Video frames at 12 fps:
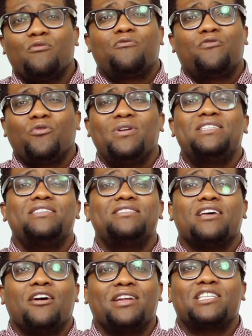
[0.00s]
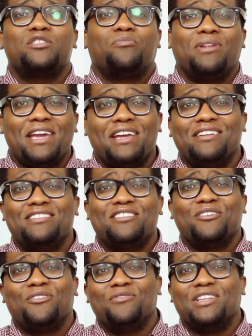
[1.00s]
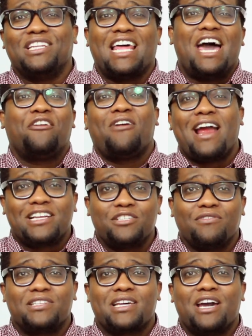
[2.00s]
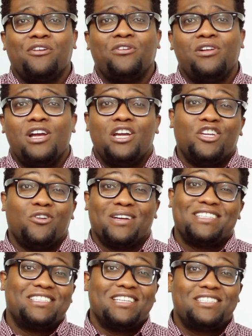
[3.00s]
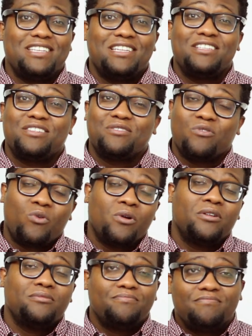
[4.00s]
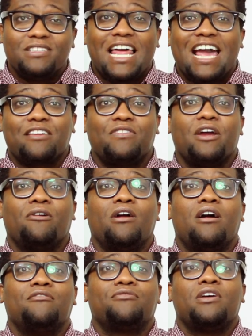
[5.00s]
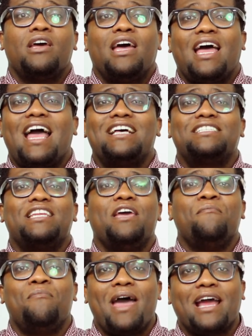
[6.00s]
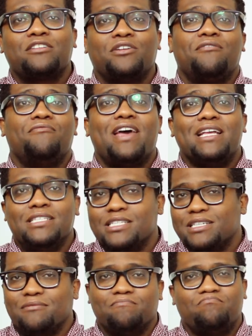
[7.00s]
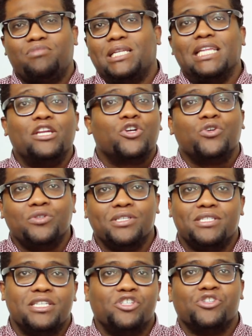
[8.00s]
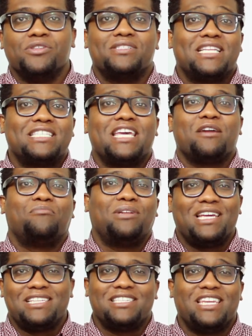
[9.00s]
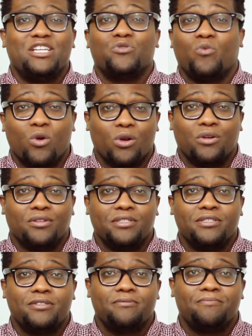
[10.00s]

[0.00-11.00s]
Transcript: For reasons unexplained until the latter acts of the title, your existence, or lack thereof, has an impact on events and political decisions that take place in each world.